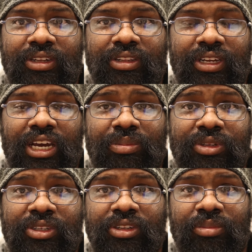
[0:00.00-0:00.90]
that
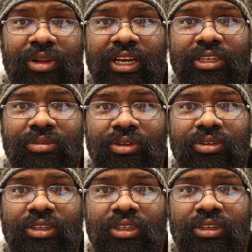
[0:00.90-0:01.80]
happens to the black
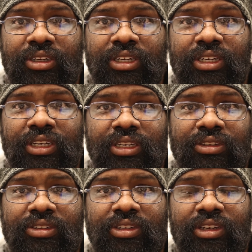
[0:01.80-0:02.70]
community
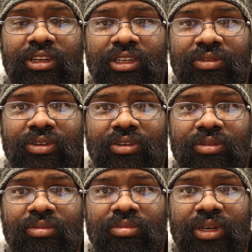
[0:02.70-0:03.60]
is
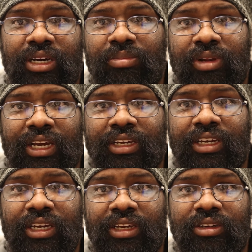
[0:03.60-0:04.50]
delivered by a black
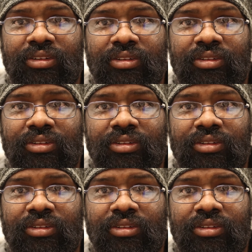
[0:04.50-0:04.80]
hand.